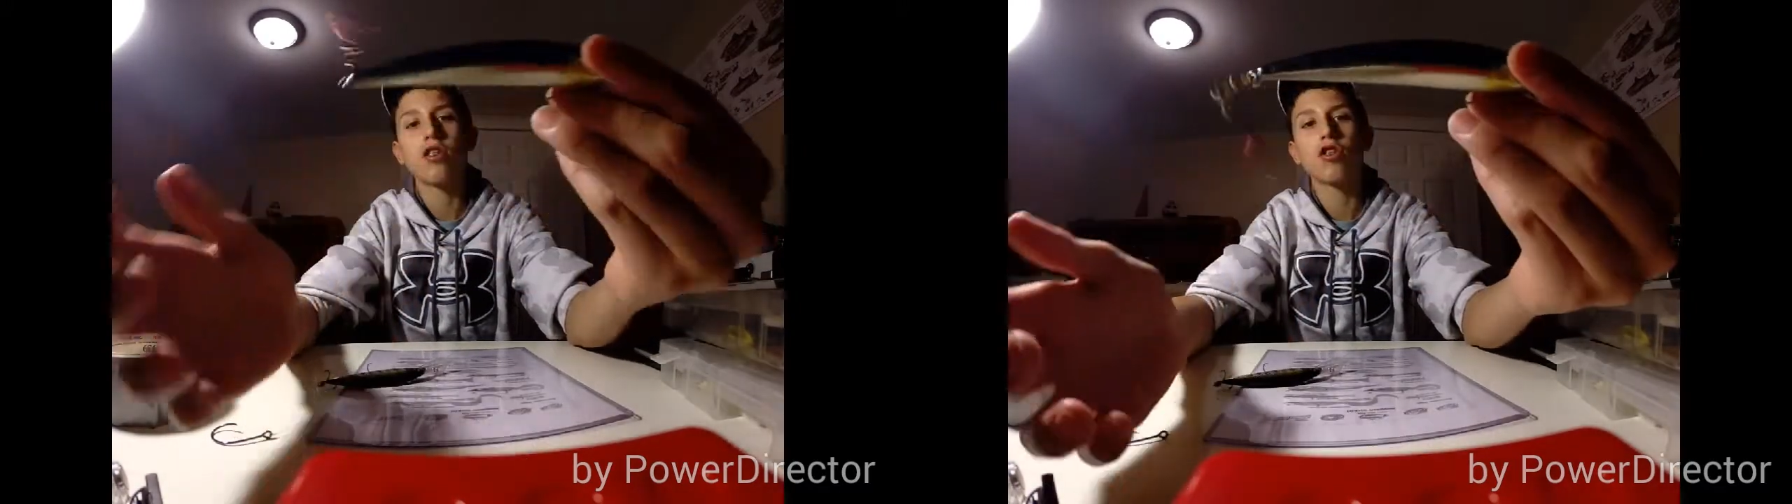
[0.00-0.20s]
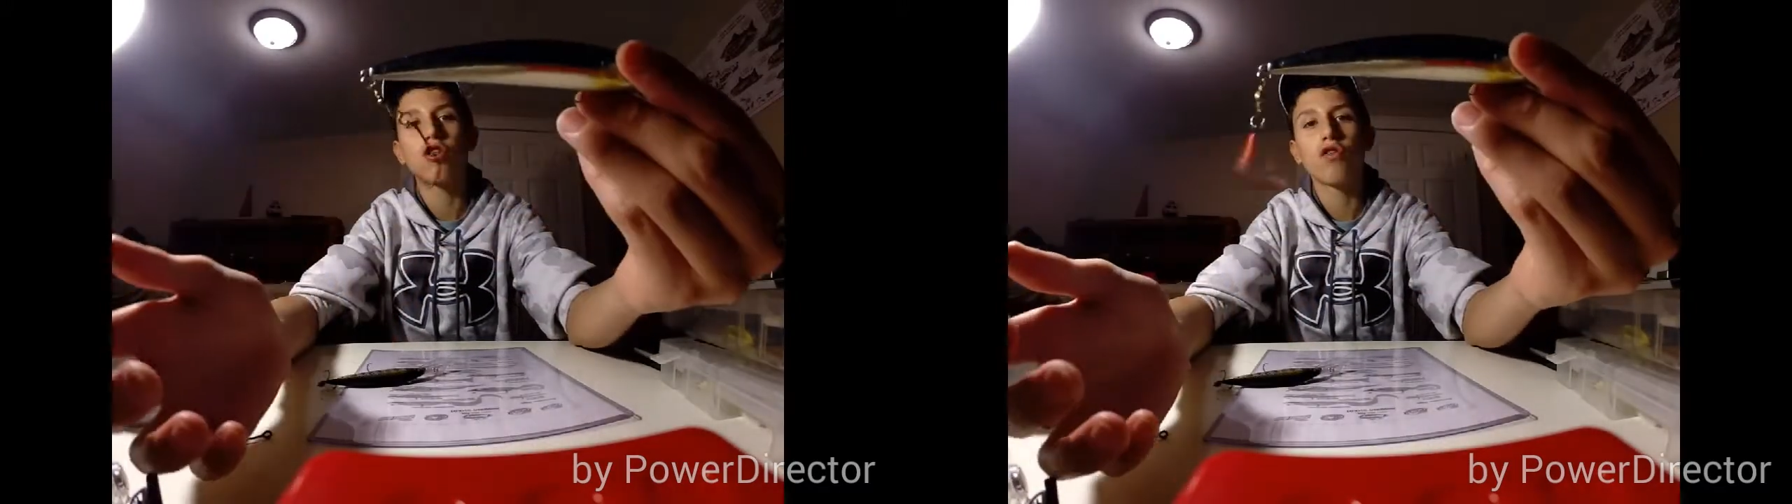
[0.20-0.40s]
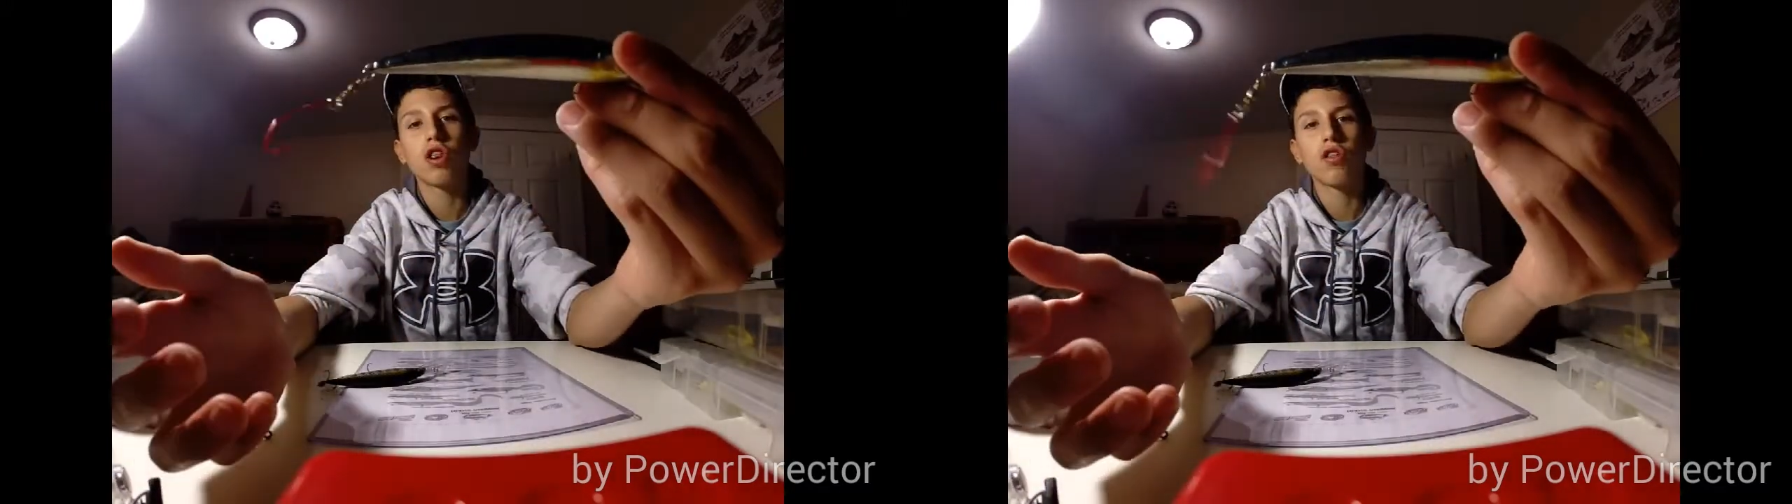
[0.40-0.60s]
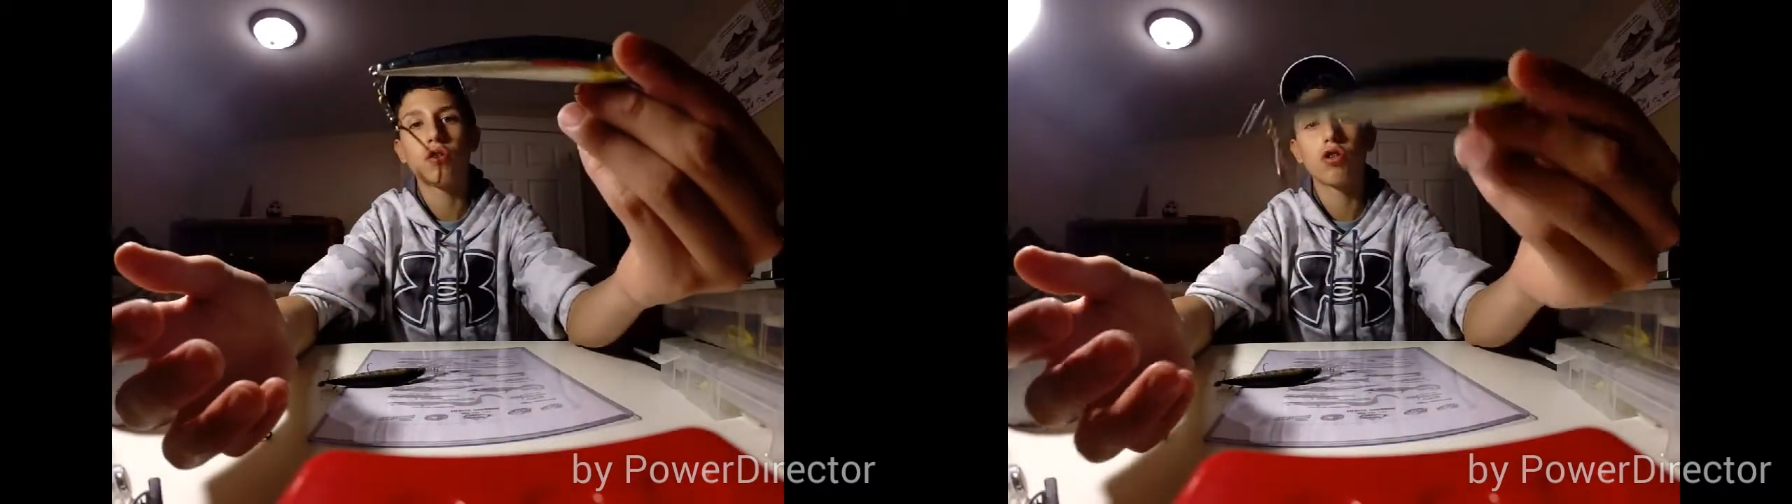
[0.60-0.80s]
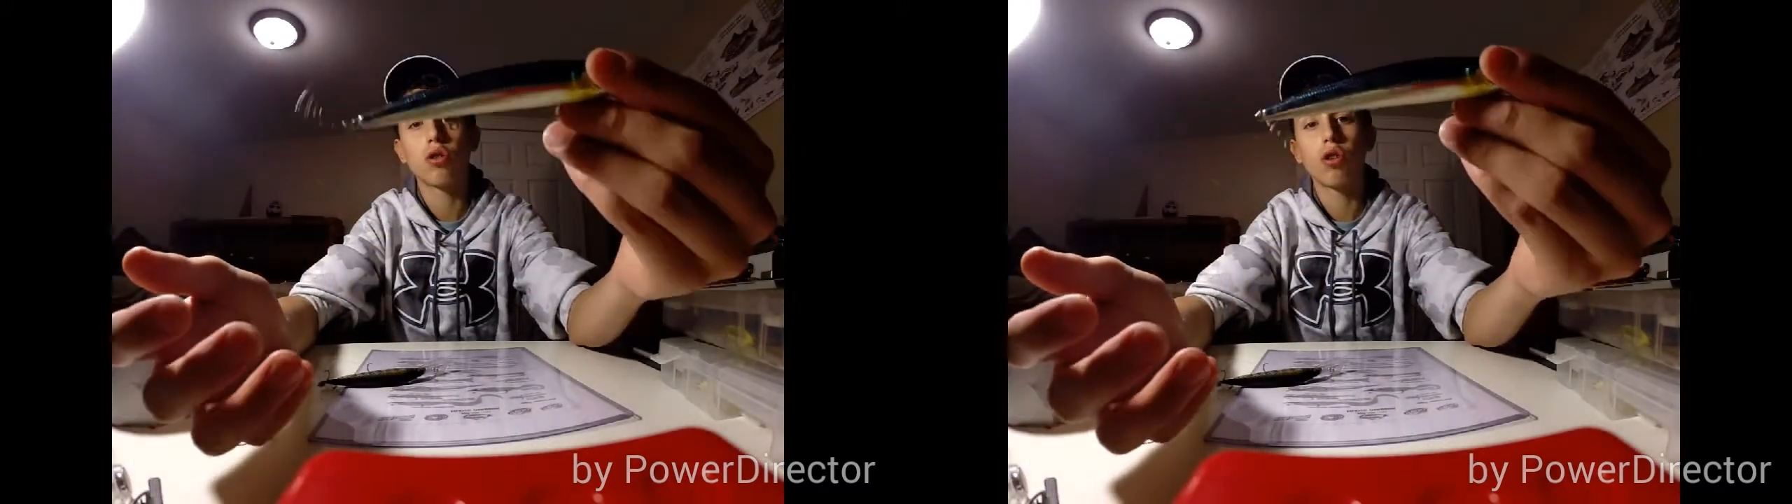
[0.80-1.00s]
you can just fish
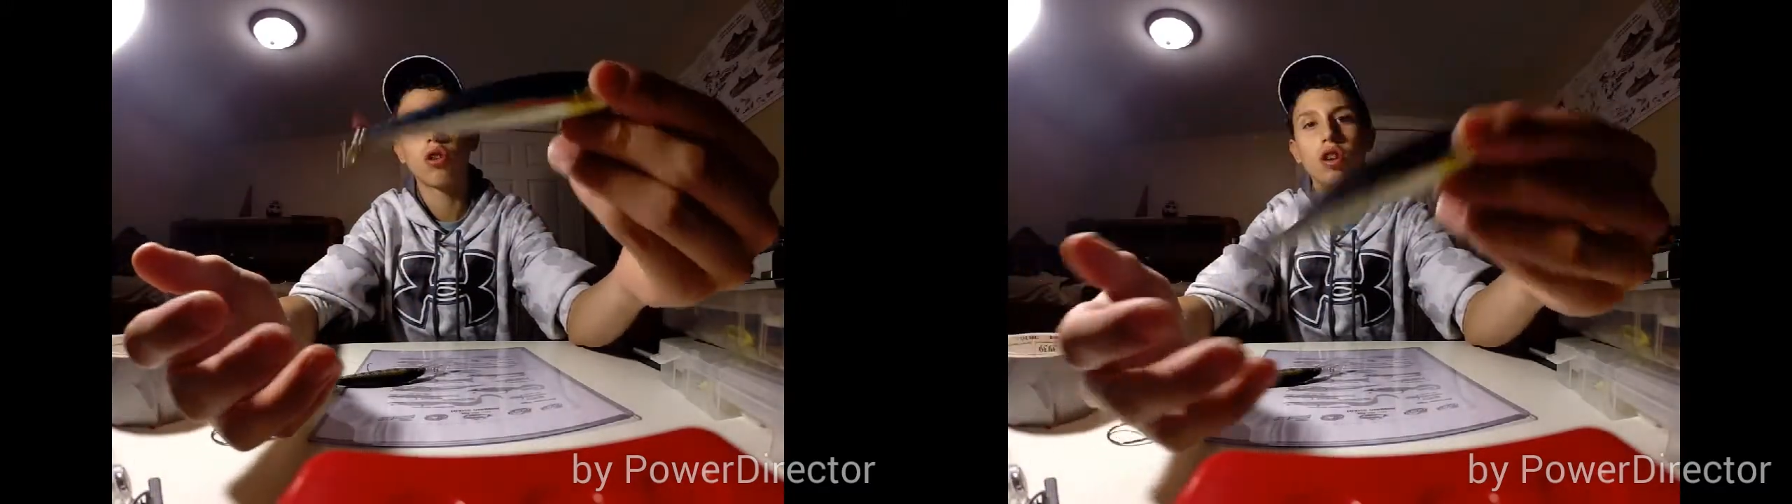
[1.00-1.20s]
from shore,